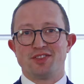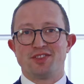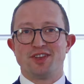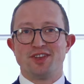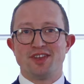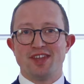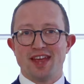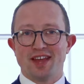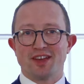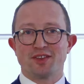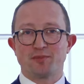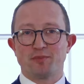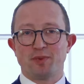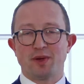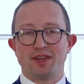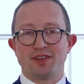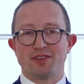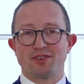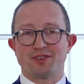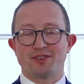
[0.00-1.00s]
The next
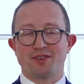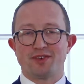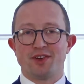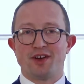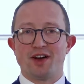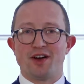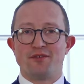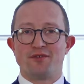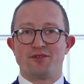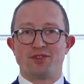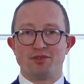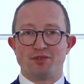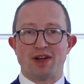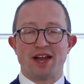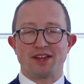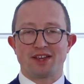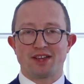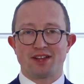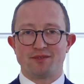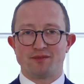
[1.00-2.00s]
piece of the
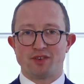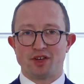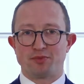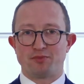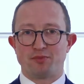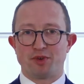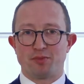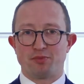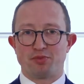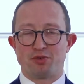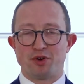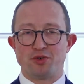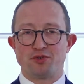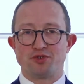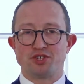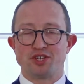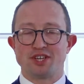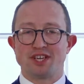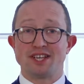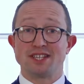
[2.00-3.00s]
radical investment
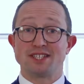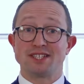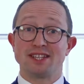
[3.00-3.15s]
approach is